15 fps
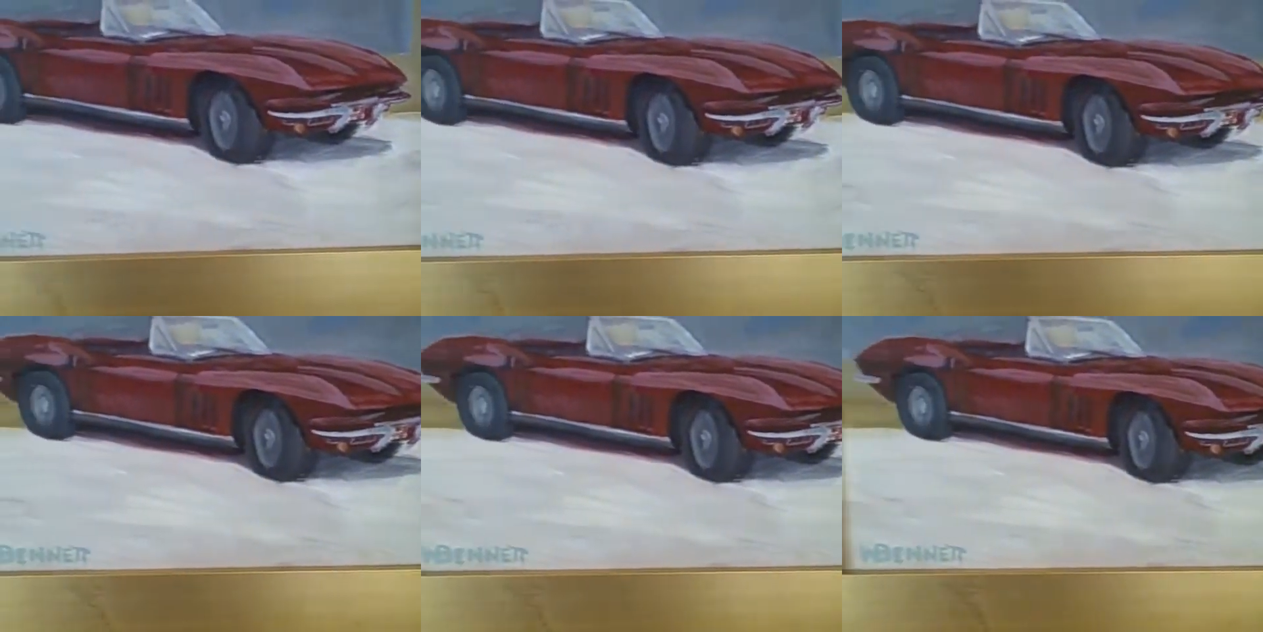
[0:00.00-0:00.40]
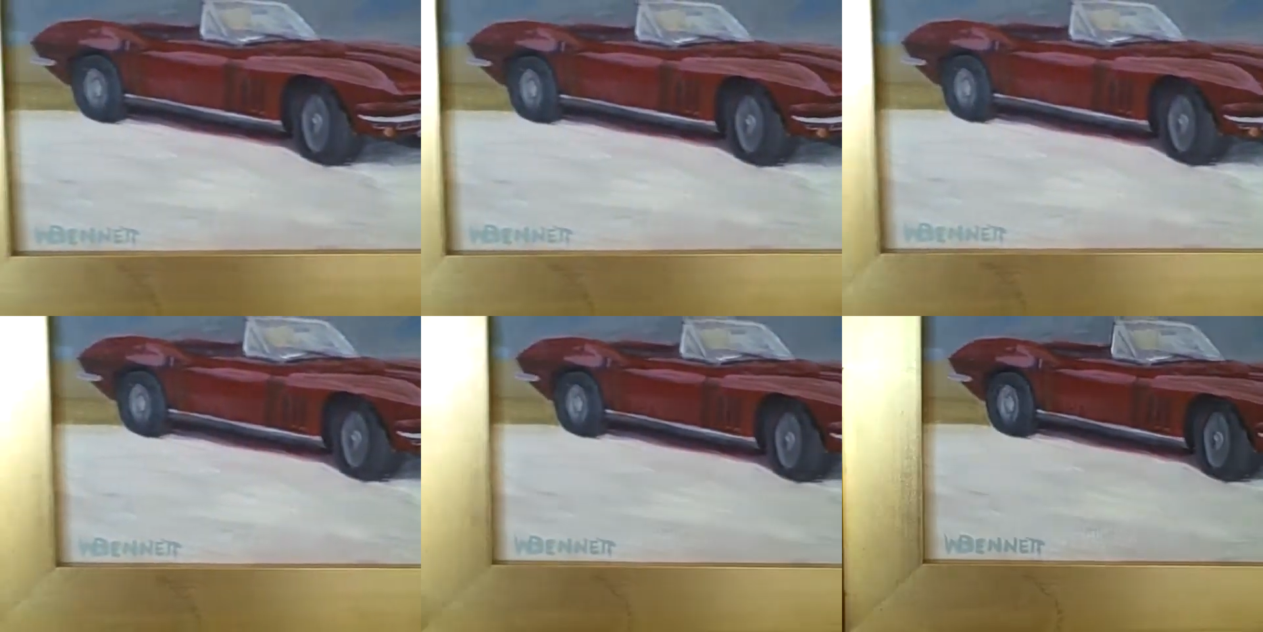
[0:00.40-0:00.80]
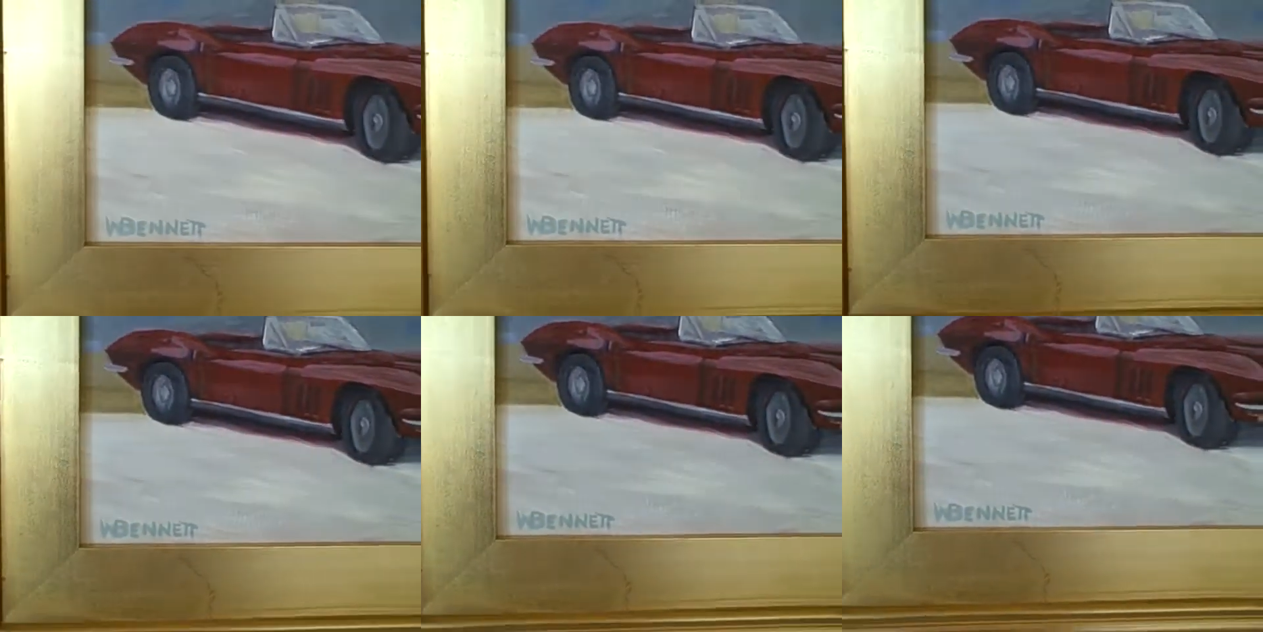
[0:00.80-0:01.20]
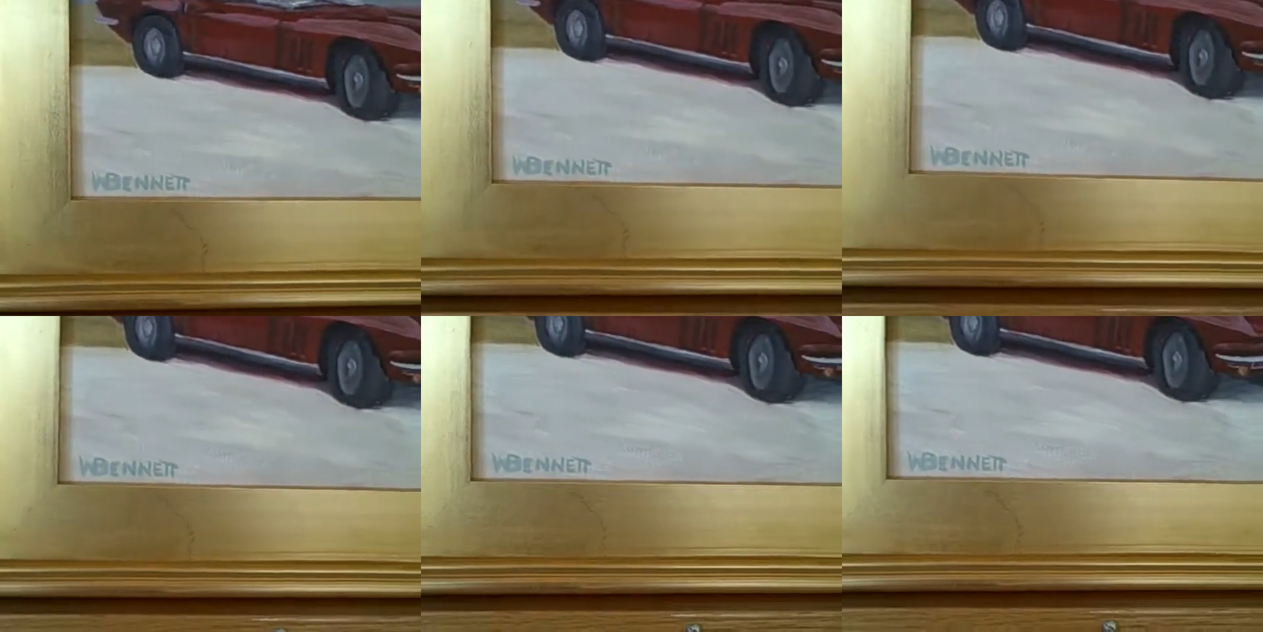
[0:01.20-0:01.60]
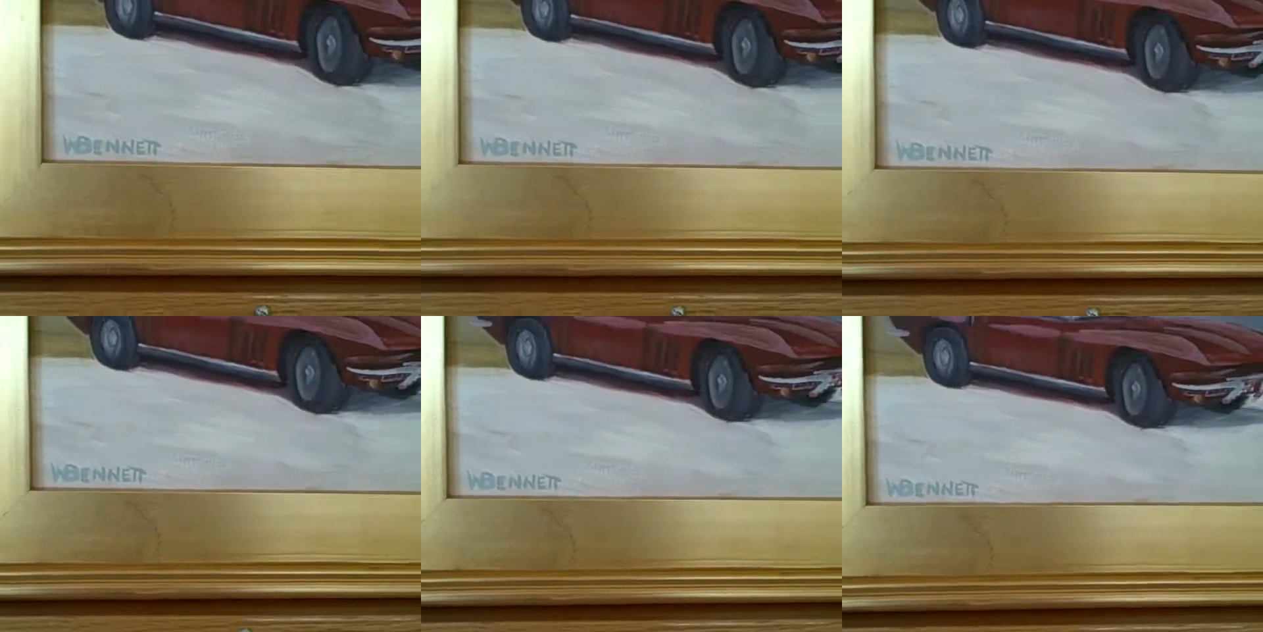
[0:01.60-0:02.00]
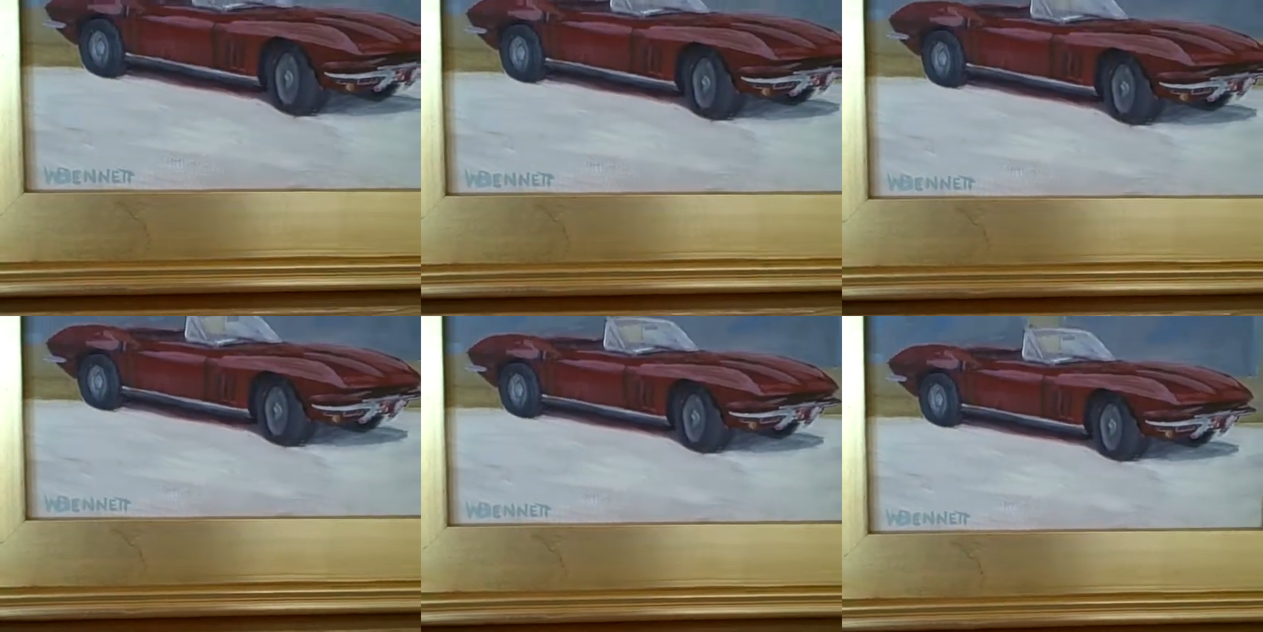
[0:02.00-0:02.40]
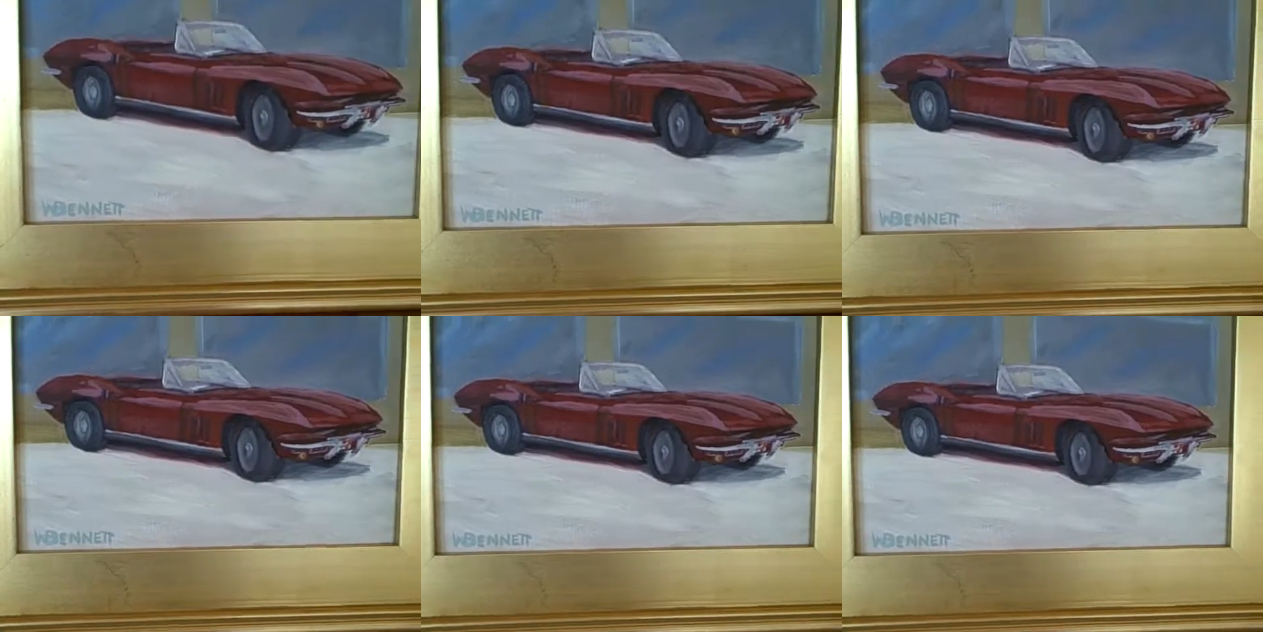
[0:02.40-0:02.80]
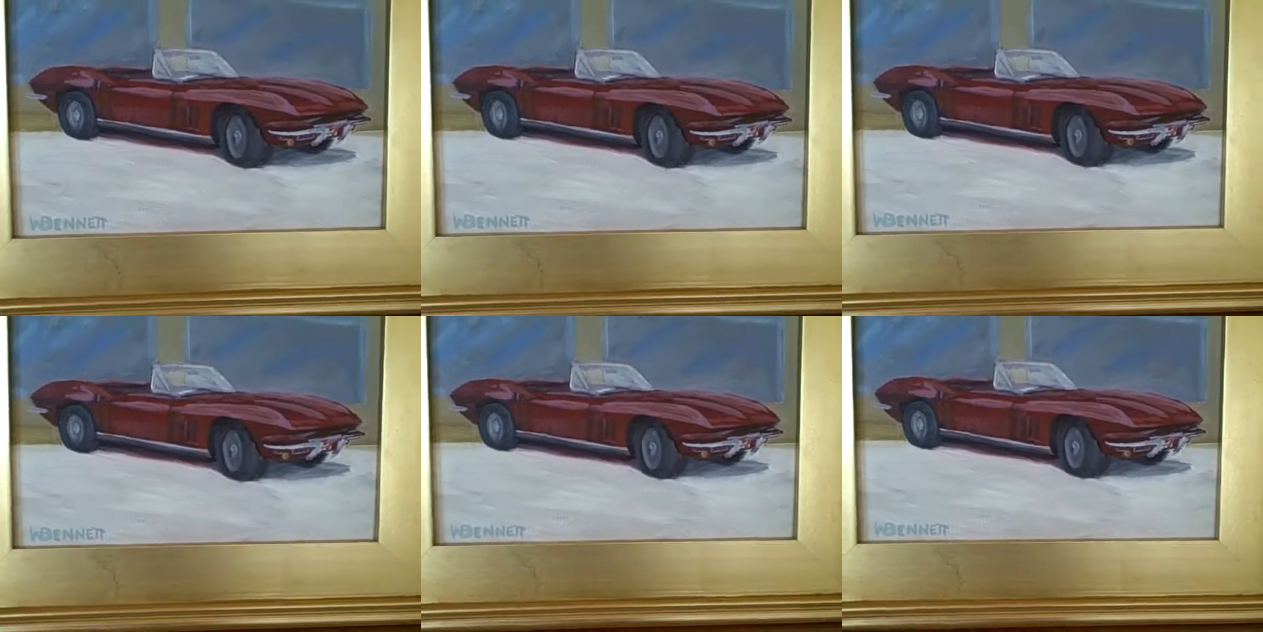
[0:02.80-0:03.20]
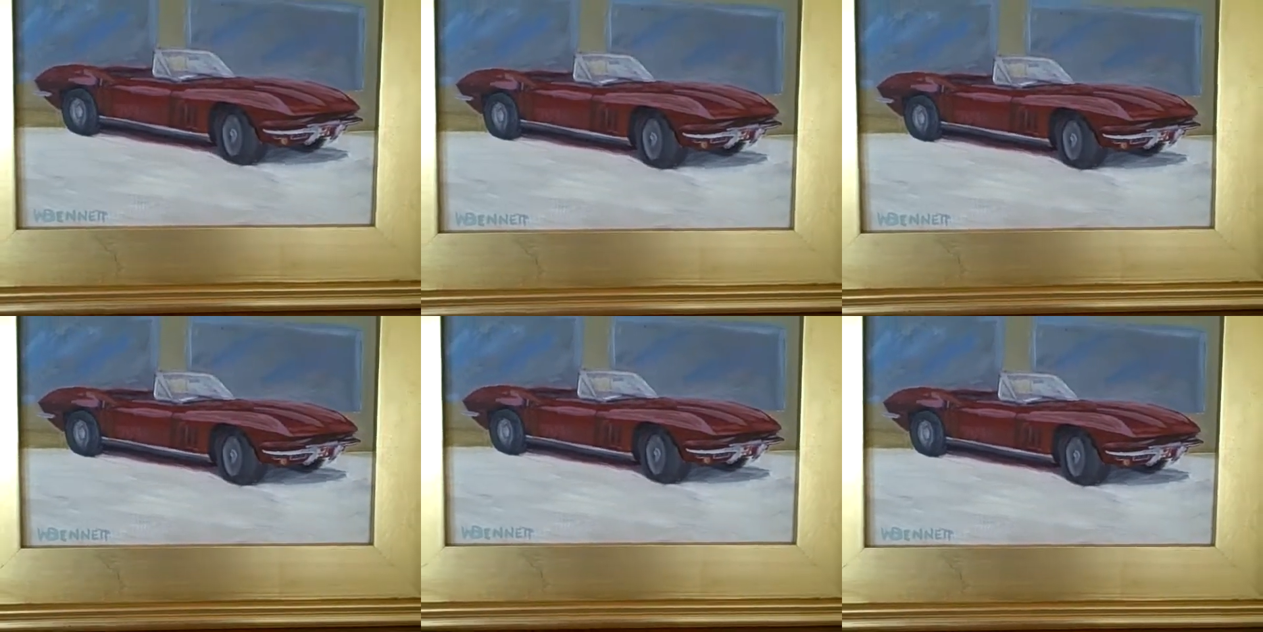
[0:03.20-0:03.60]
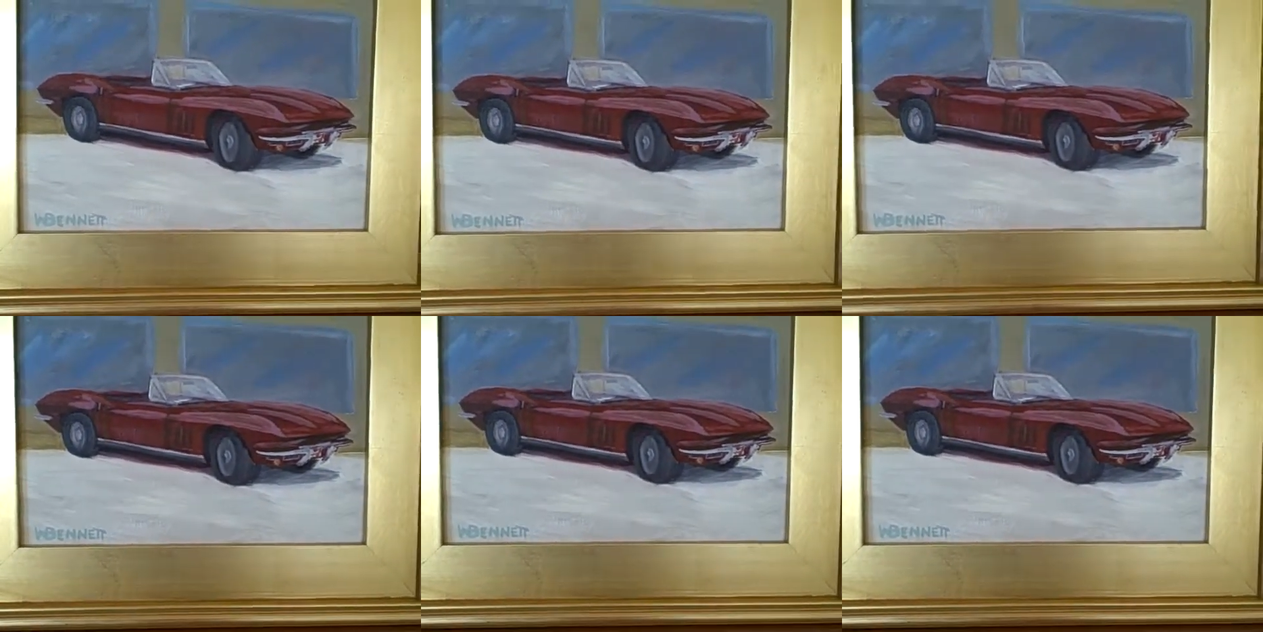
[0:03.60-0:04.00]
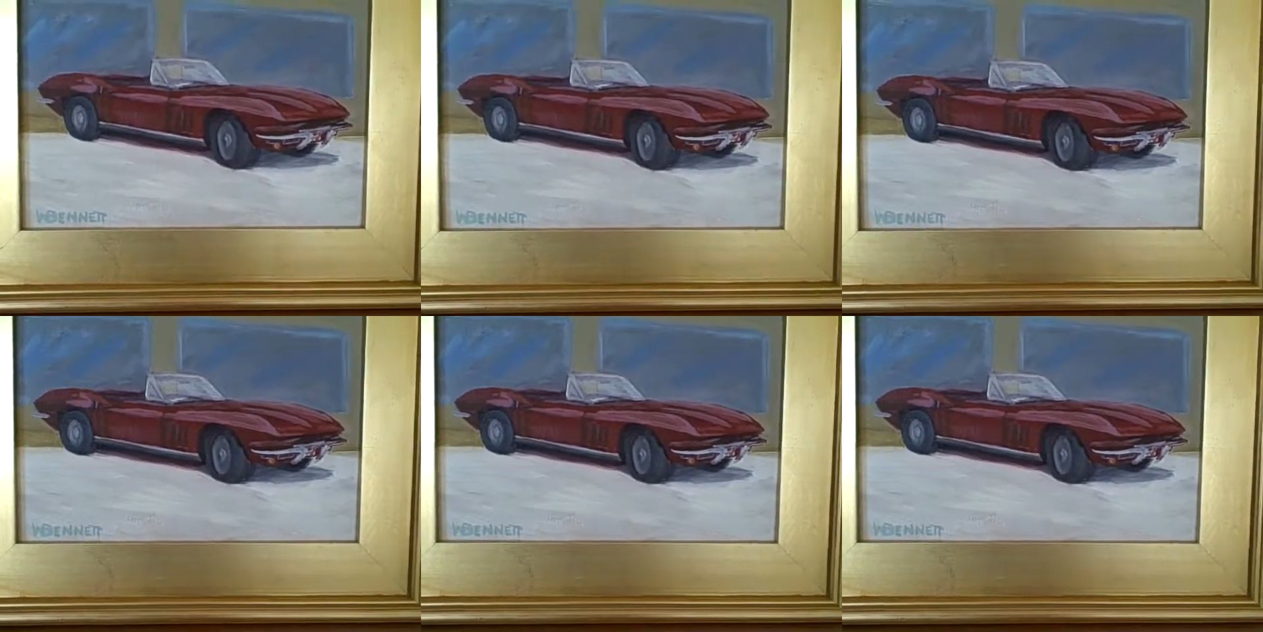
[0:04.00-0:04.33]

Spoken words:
(no speaker visible)